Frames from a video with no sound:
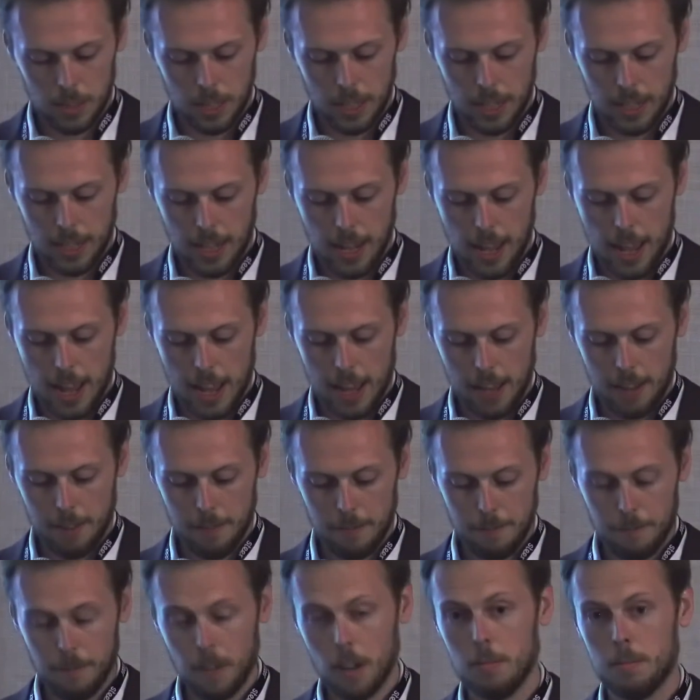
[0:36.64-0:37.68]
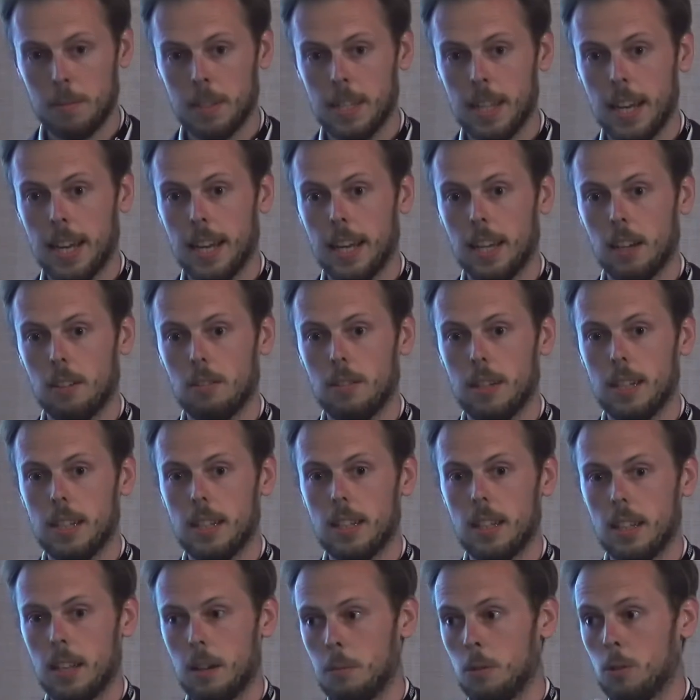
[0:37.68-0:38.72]
seen a 5%
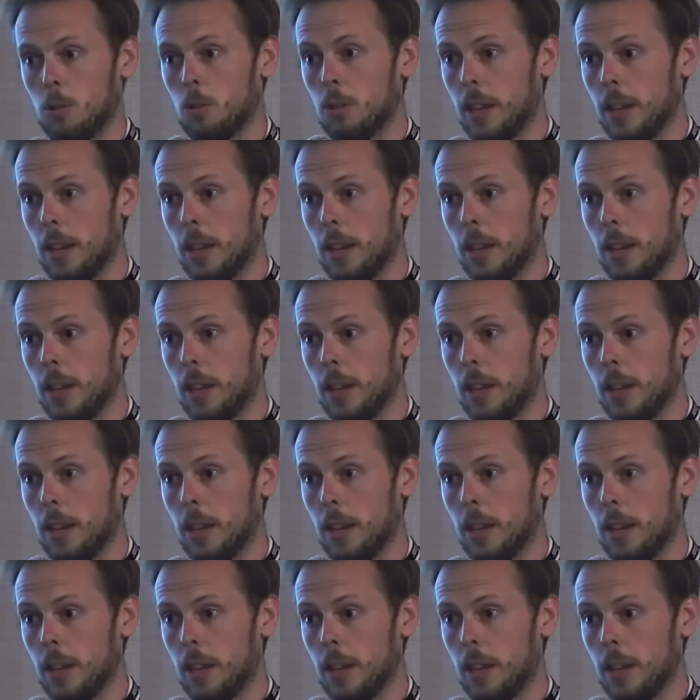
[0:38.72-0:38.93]
increase in the number of